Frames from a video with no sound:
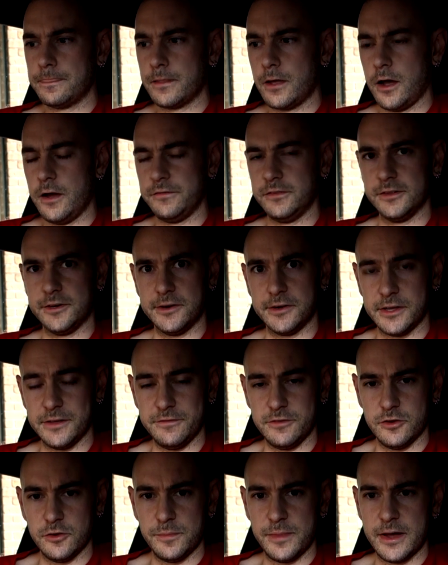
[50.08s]
hopefully it'll
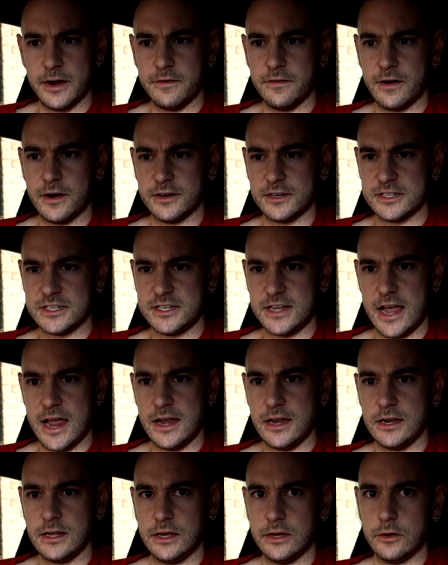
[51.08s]
give you a better
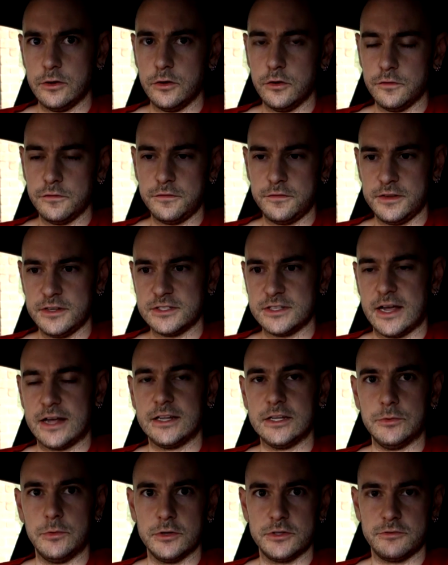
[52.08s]
understanding of
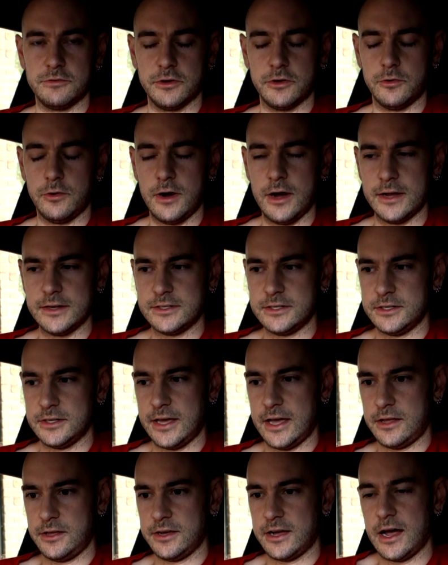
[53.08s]
exactly what's required to
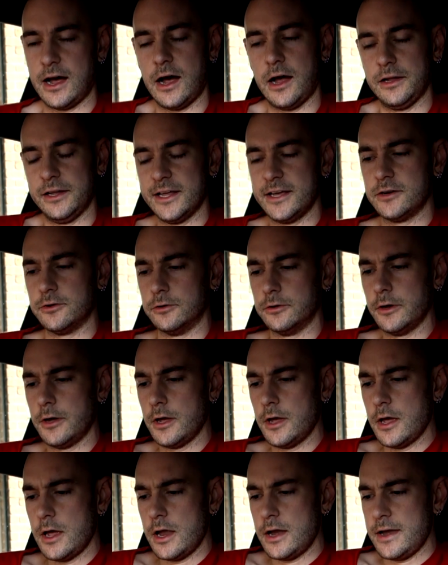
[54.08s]
get your car legal.
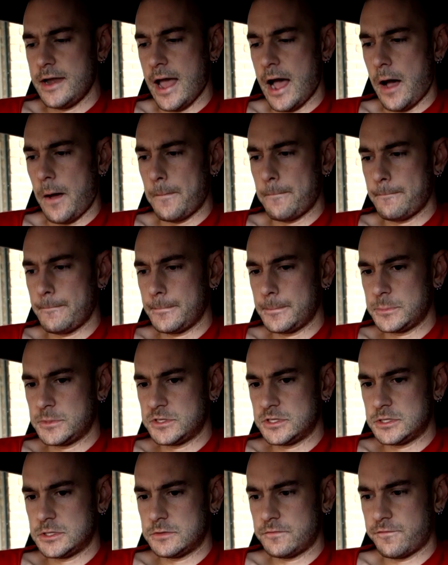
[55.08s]
Now,
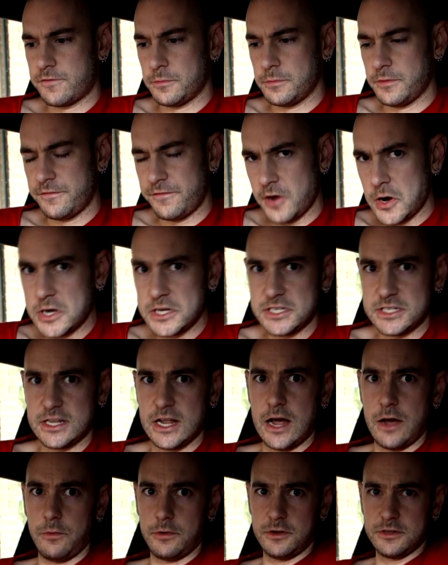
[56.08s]
from the very
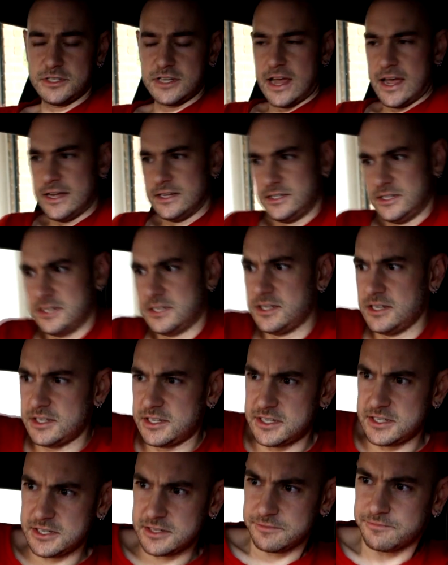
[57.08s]
start, what I'll say is
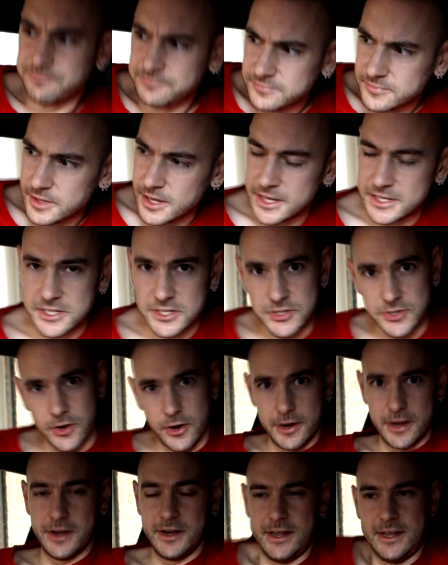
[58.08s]
this. It's
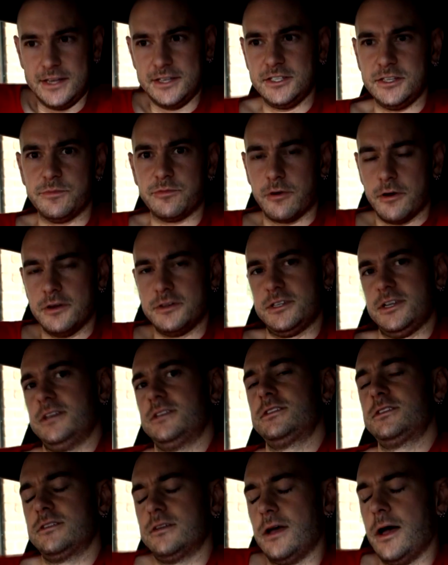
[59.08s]
not an easy
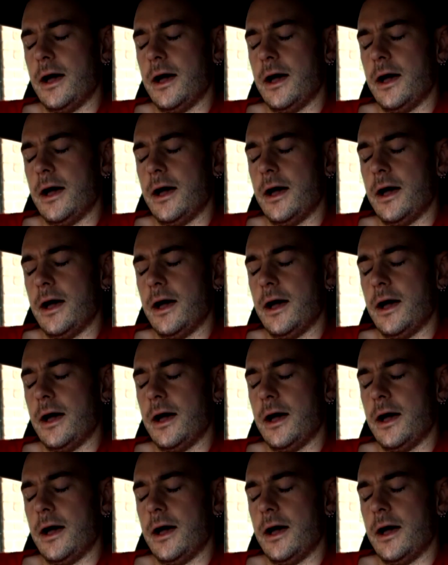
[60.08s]
process.